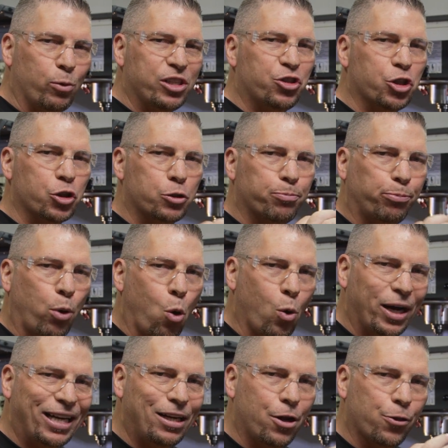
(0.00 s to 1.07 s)
which is
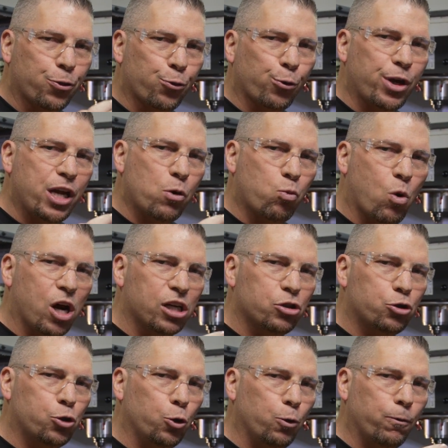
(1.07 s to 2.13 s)

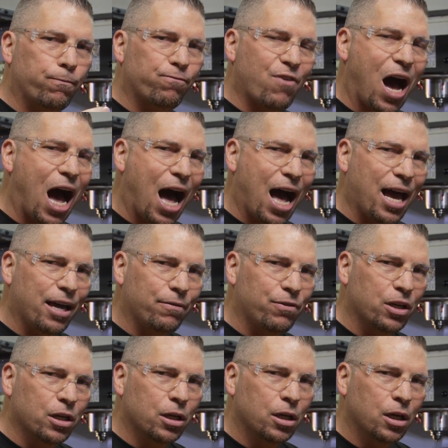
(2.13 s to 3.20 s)
0.3125,